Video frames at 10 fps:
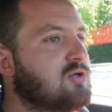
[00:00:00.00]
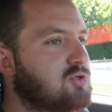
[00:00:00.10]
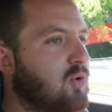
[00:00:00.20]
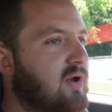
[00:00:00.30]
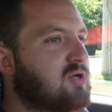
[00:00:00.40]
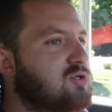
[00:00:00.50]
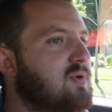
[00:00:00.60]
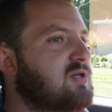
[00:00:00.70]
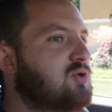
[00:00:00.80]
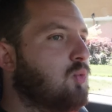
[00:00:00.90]
So it just
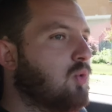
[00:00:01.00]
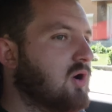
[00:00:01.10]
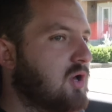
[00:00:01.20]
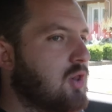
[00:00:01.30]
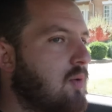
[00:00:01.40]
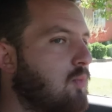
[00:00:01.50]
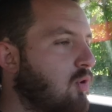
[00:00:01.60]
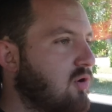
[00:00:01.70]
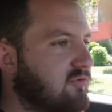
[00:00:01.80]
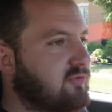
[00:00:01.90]
makes you work a lot
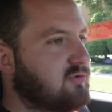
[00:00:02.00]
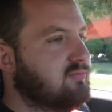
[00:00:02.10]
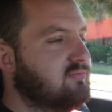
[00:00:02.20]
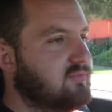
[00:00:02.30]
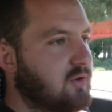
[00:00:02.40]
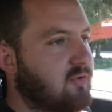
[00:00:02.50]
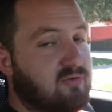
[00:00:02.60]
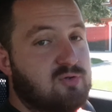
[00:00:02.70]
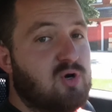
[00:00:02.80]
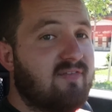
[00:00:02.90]
more for, you know,
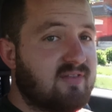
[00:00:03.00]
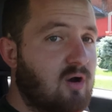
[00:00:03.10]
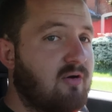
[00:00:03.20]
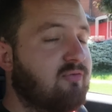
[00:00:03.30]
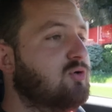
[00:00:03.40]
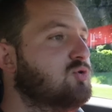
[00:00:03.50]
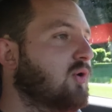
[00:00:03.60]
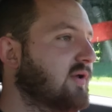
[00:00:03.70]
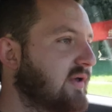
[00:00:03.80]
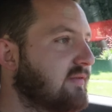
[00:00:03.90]
for driving the car, for
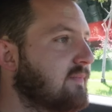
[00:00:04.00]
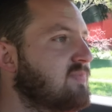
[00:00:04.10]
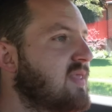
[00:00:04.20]
enjoying it.